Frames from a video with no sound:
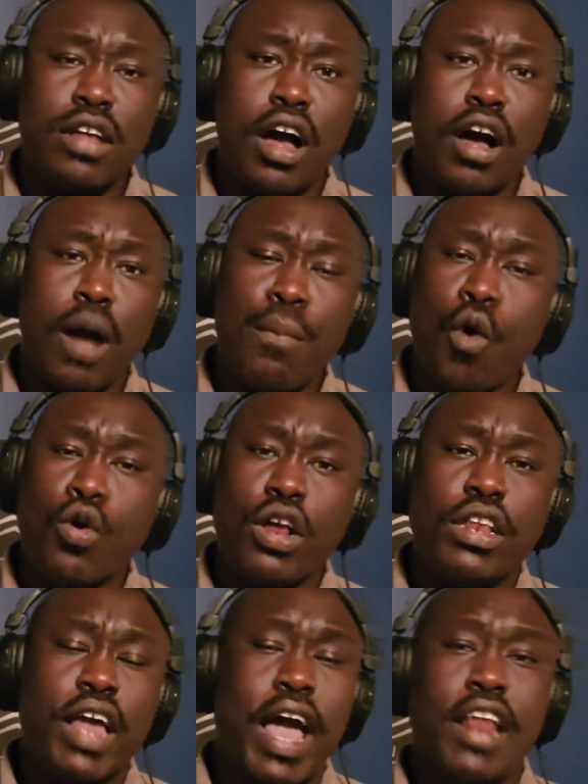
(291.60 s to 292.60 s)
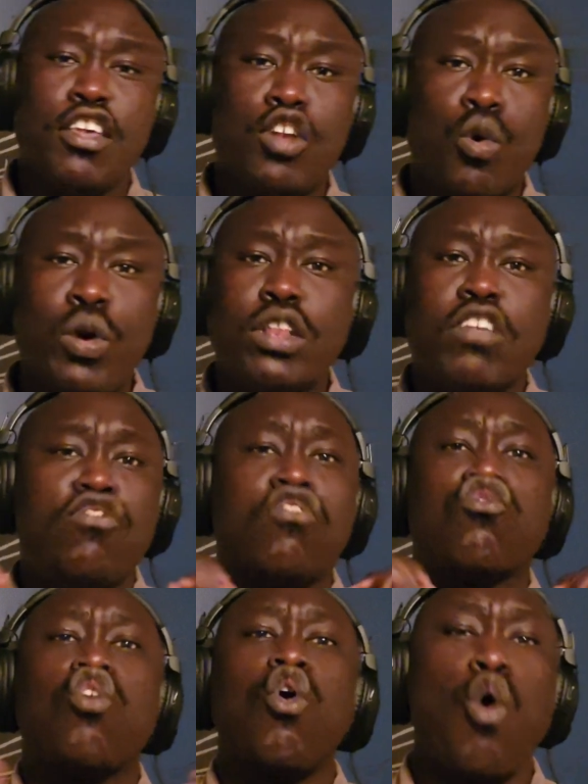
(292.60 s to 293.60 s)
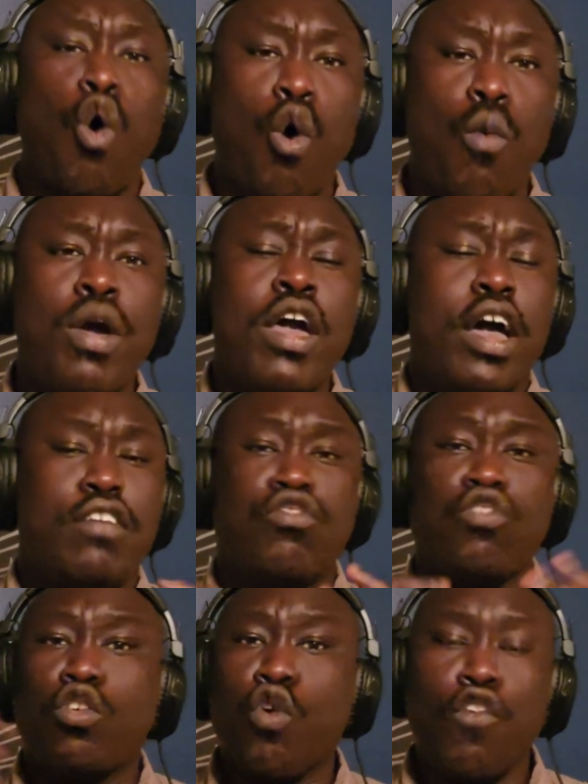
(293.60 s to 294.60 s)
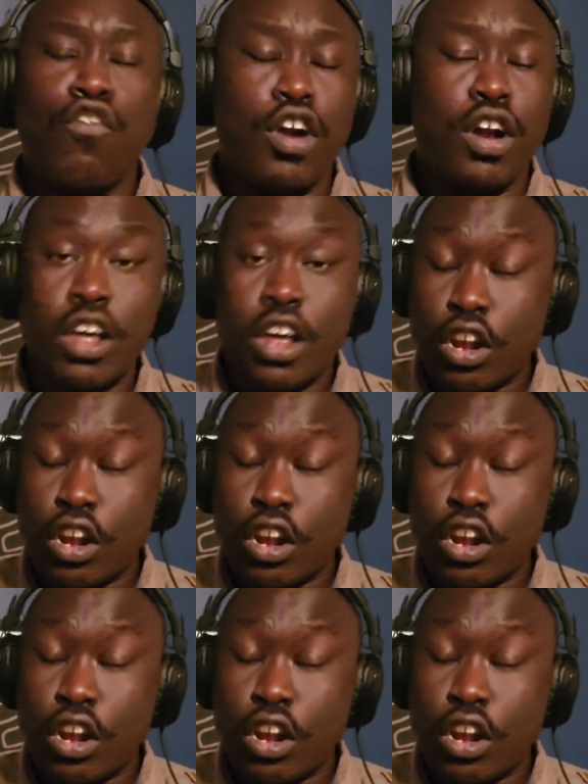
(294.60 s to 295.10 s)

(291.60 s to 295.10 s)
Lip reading: opponent, and you know what, let's just go home and start over.